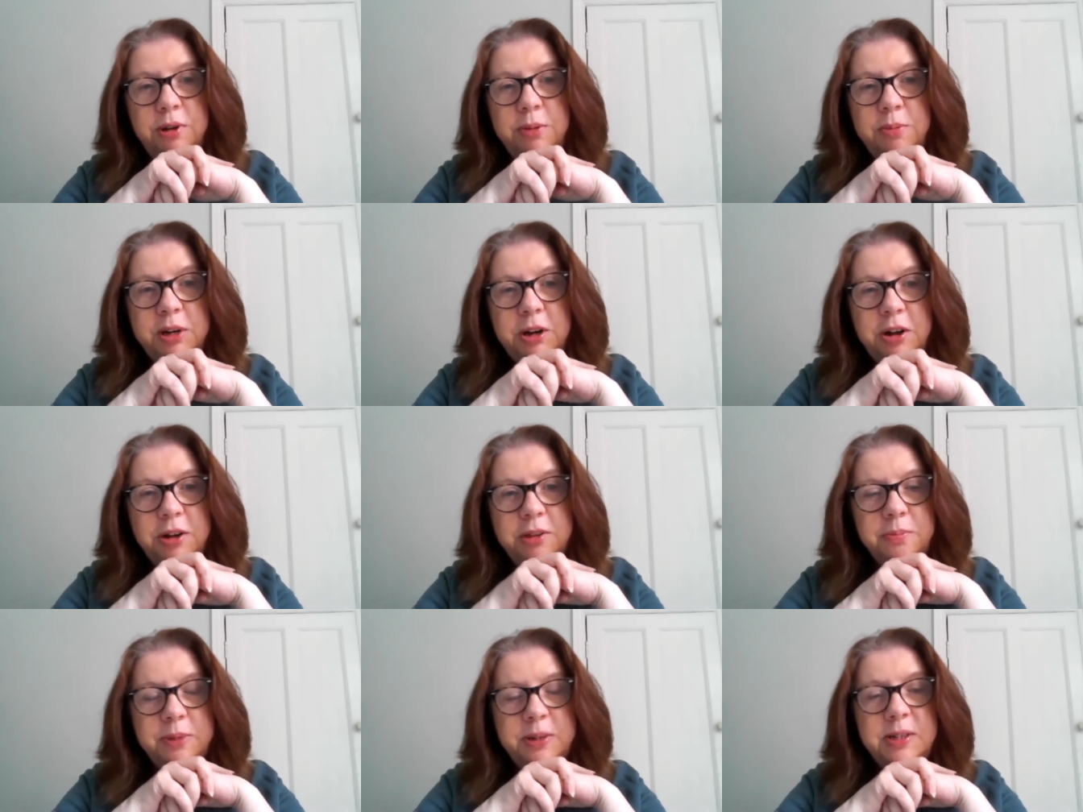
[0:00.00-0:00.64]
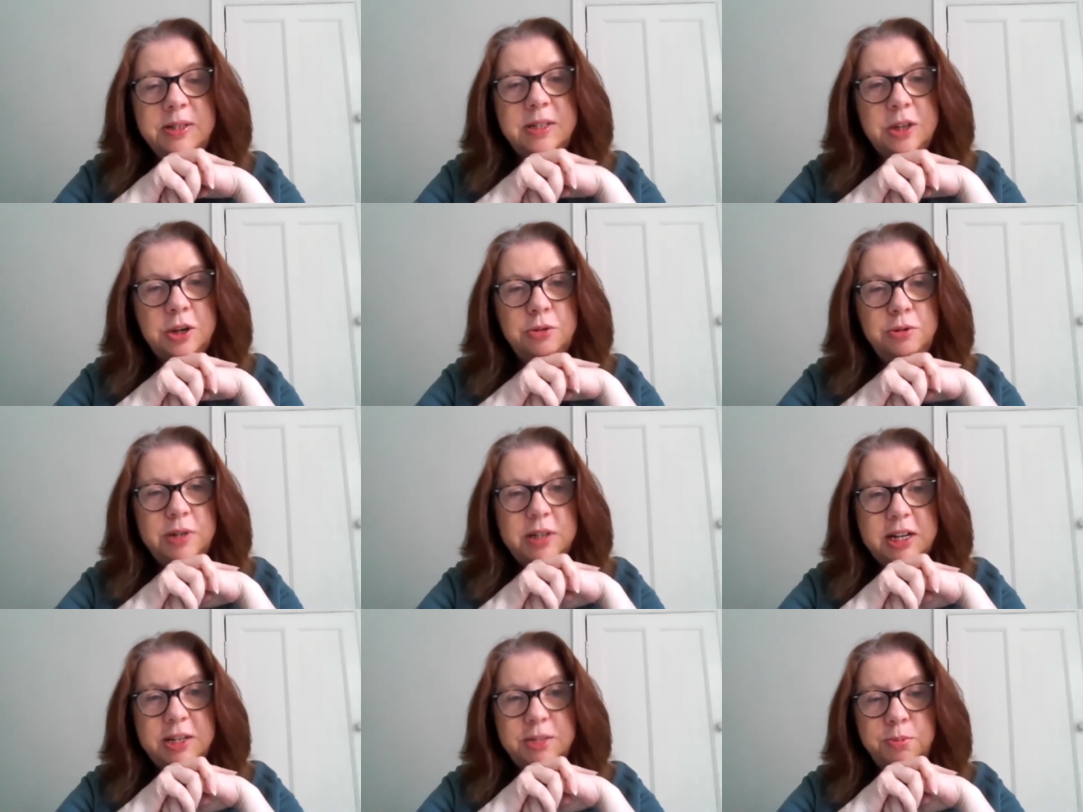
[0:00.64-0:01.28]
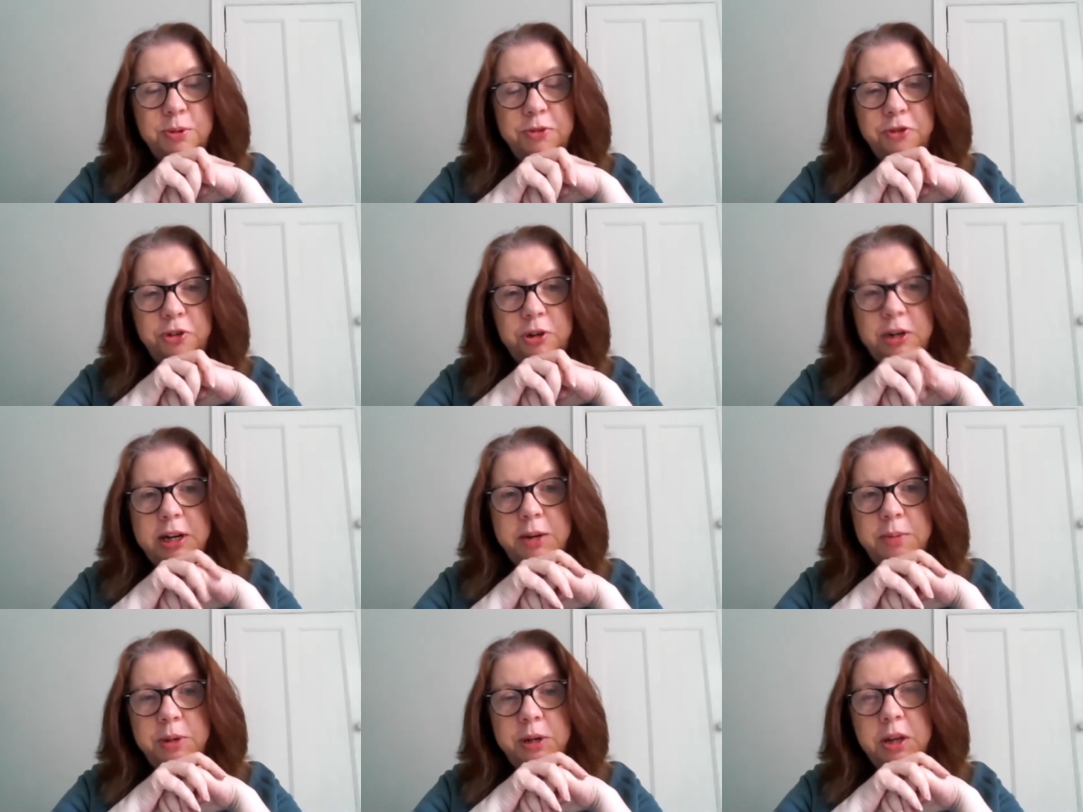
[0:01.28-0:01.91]
I mean, I'd been so desperate for a
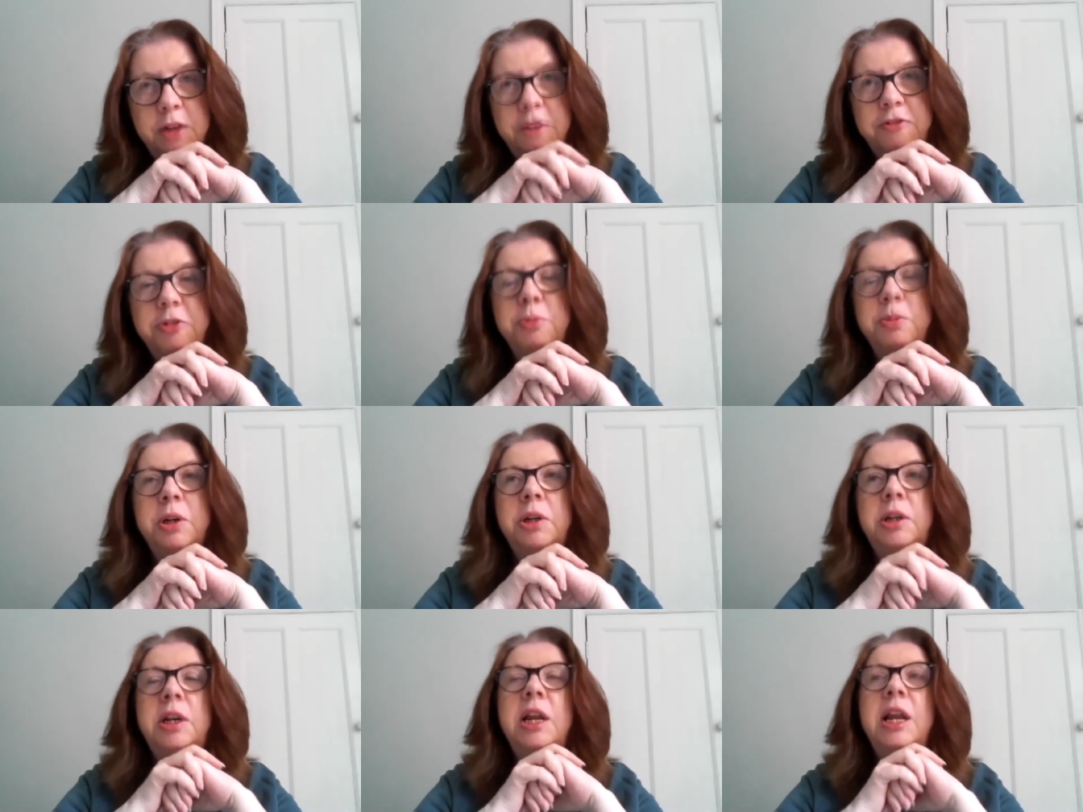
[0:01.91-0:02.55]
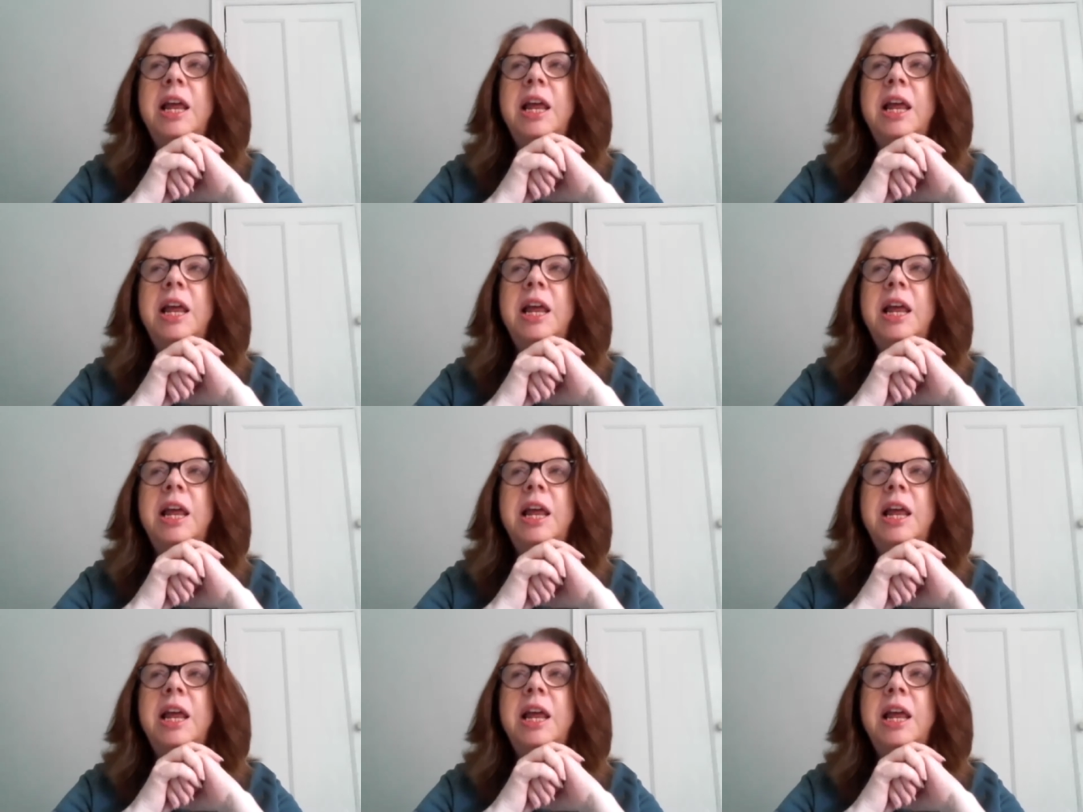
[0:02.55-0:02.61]
Labour government.